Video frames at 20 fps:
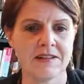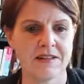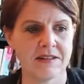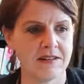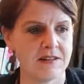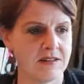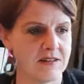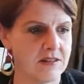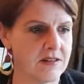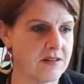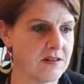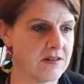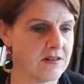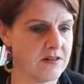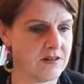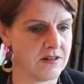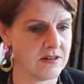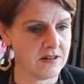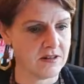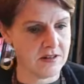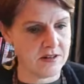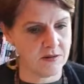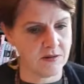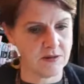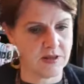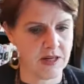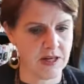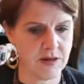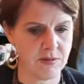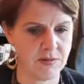So I don't know
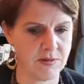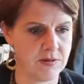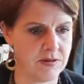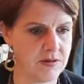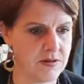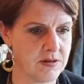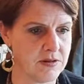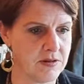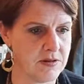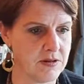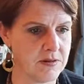what happened.